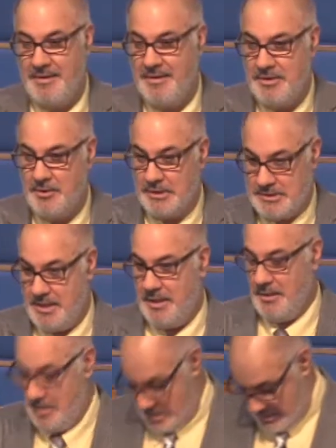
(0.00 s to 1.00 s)
you could
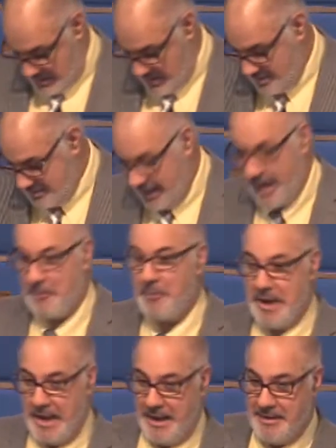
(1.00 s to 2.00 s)
tell, that I
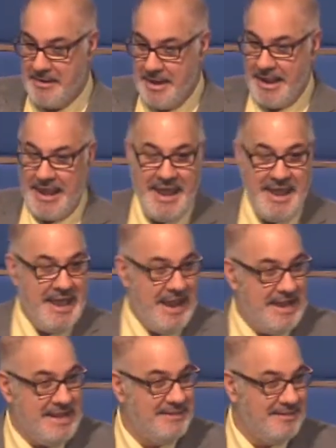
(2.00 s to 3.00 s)
ran
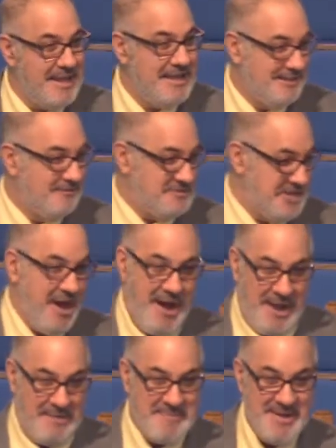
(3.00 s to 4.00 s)
any length of
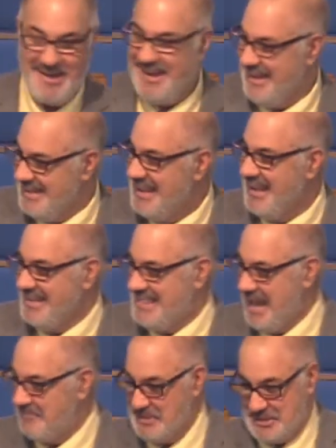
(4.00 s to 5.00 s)
time in
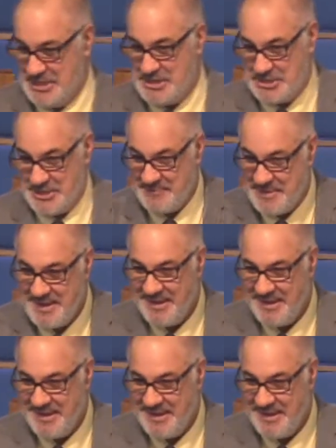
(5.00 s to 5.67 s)
that position.